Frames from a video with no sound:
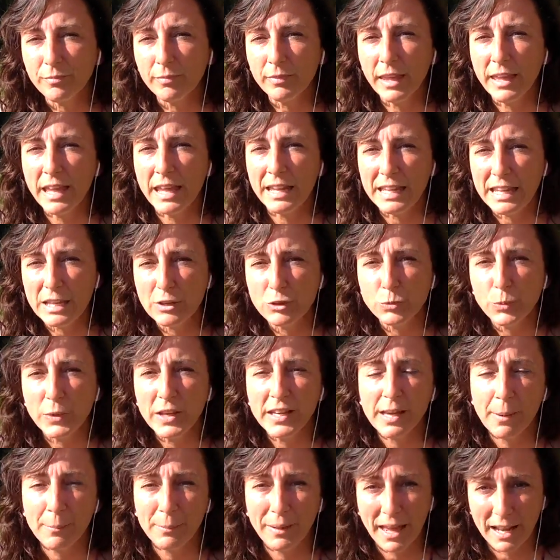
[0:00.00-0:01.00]
and each week
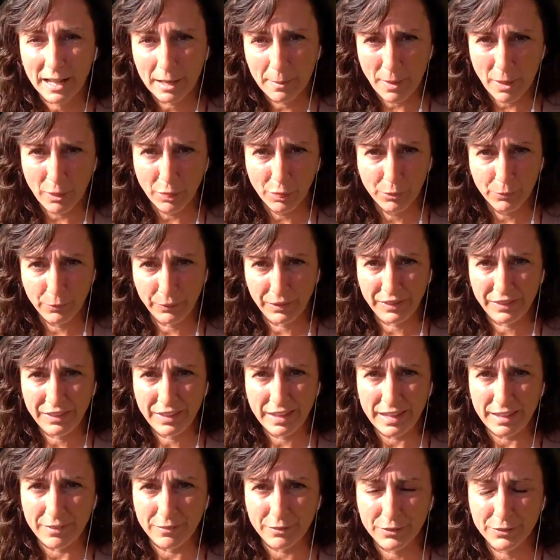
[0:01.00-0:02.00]
I'm getting about 3
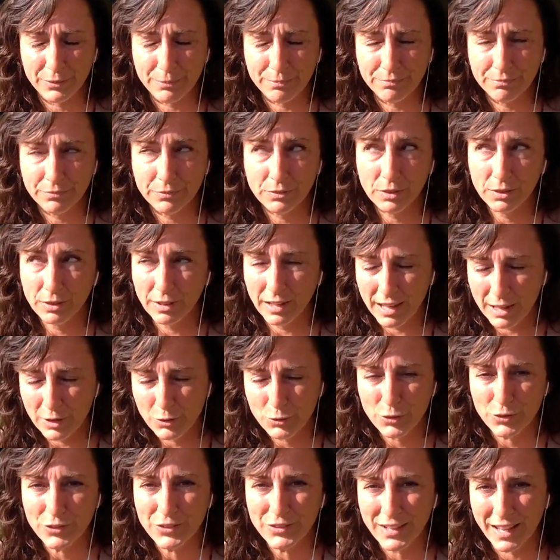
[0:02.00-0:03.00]
leaves.
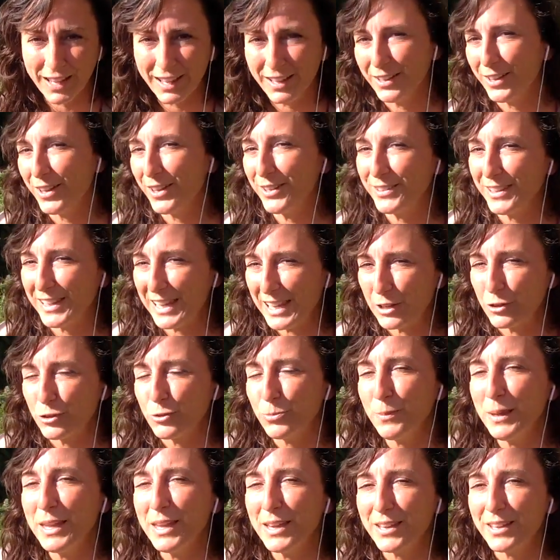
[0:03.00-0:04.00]
Interesting, because each
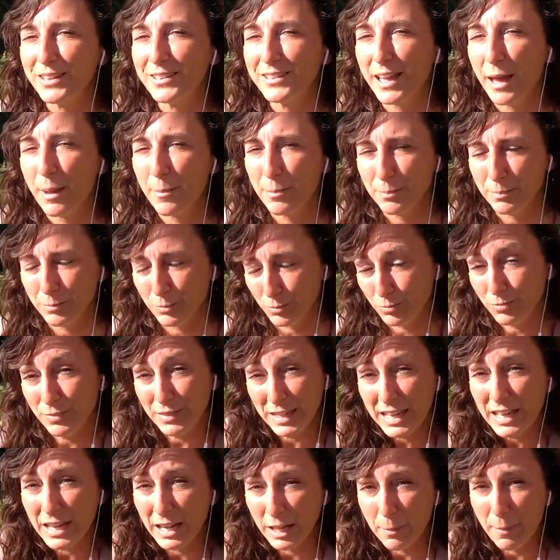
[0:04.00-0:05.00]
meal I'm
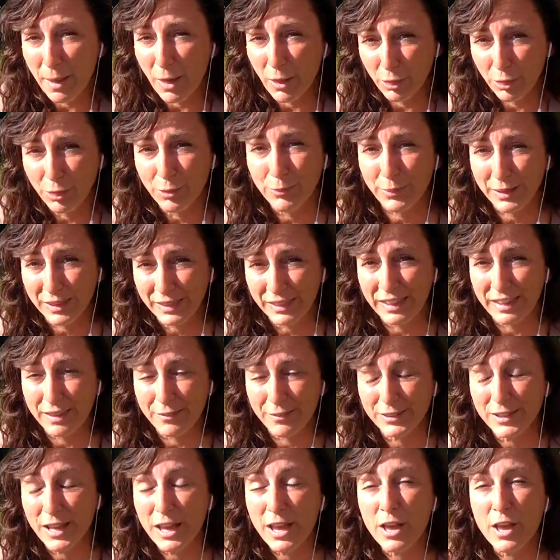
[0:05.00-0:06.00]
eating about 3
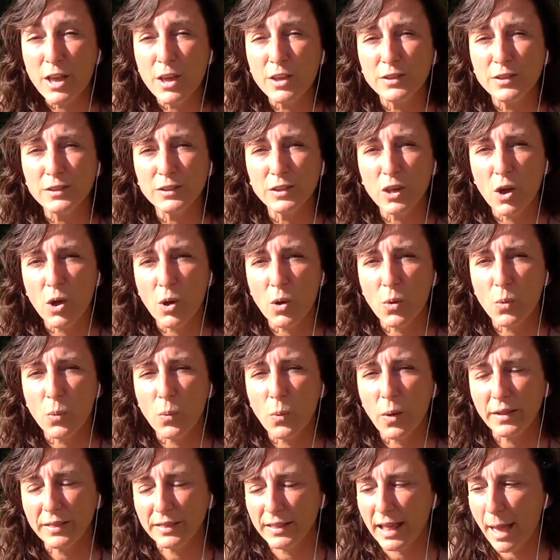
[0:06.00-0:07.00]
leaves. So
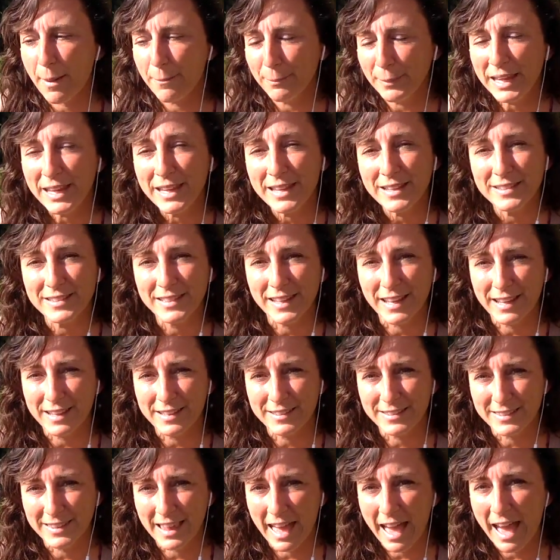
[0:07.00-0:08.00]
what that means
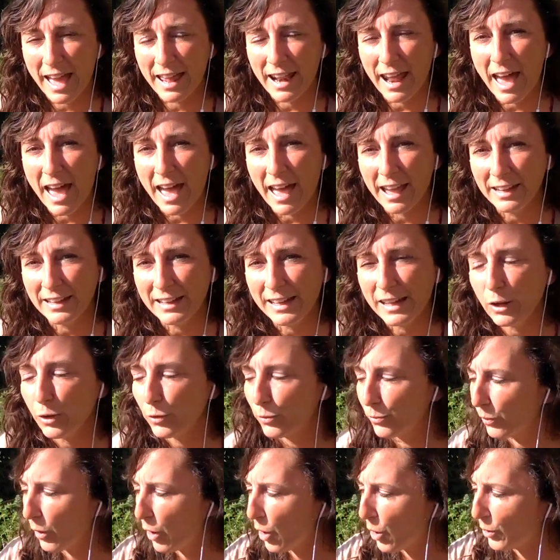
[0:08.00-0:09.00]
is that I need a
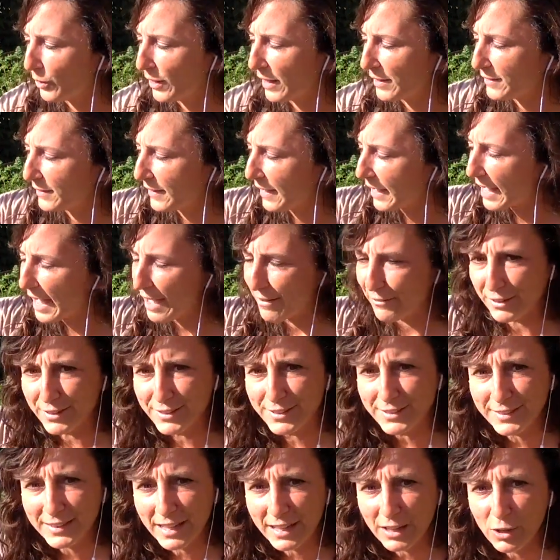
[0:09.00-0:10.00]
row. Let's say I have a
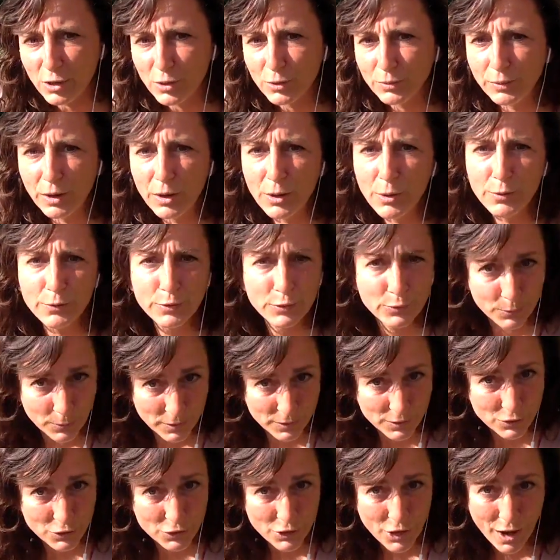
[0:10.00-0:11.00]
single row of
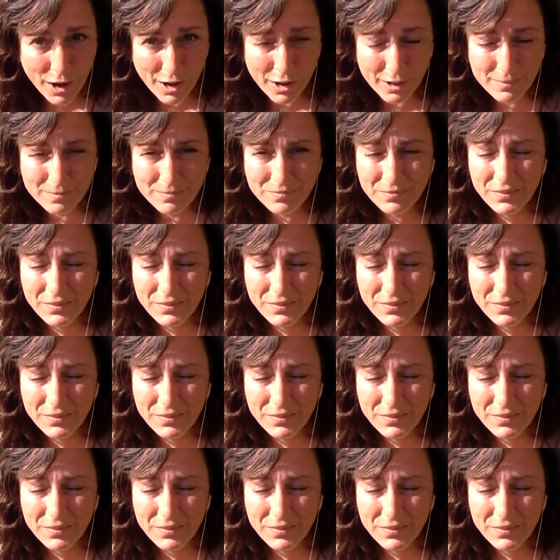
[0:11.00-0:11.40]
Swiss chard